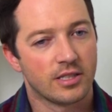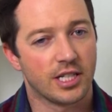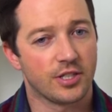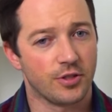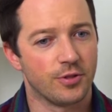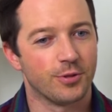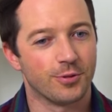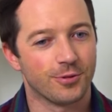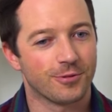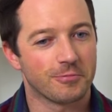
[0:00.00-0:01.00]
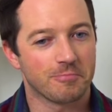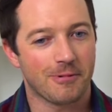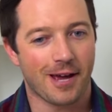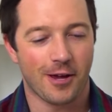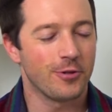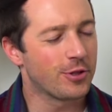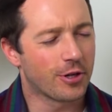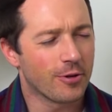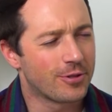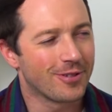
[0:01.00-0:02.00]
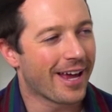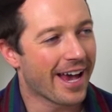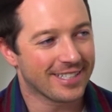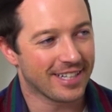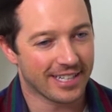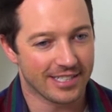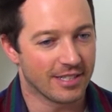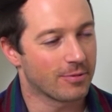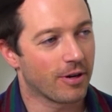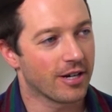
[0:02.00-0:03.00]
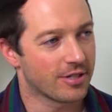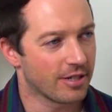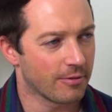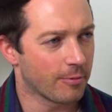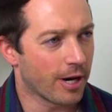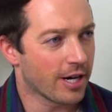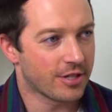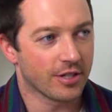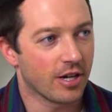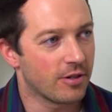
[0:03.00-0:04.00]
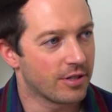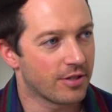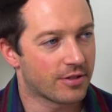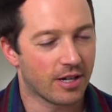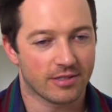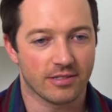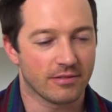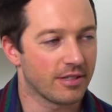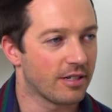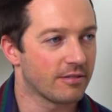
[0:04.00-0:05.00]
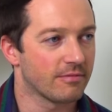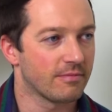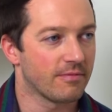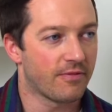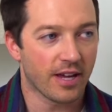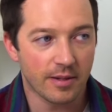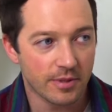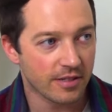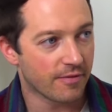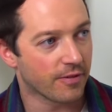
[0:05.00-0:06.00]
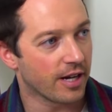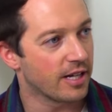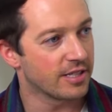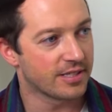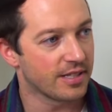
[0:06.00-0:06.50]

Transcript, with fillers: Did you, who'd you go to ask, like, is this where I should go? Did you talk to, you know, family, friends,